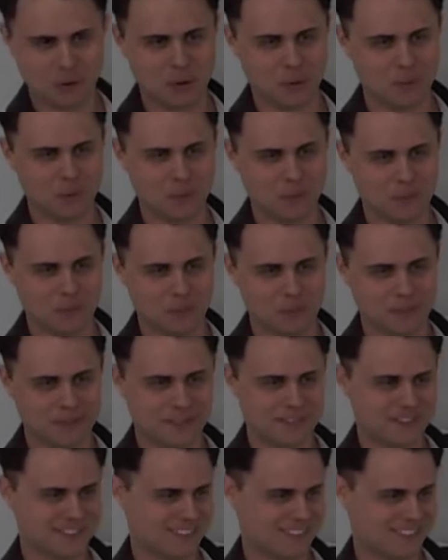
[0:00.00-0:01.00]
No.
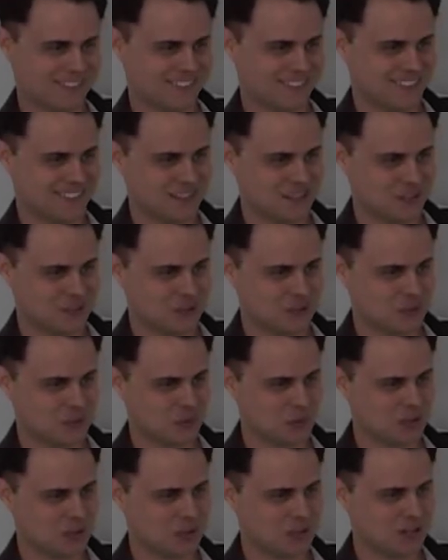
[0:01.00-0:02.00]
So
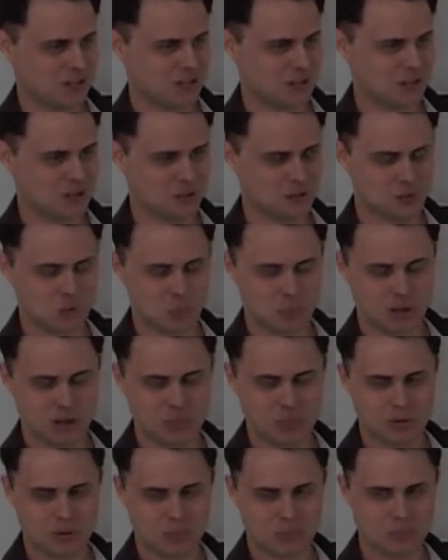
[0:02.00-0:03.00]
what's the answer to this
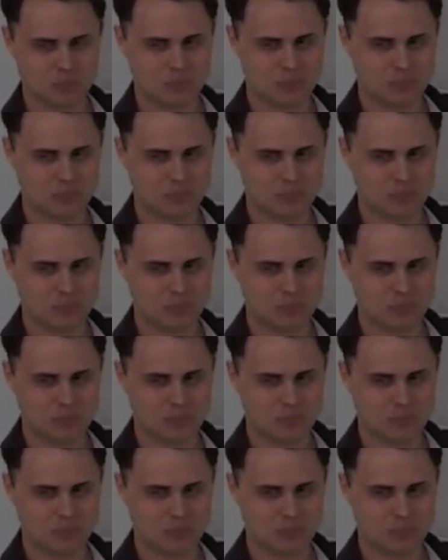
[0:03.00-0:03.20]
problem?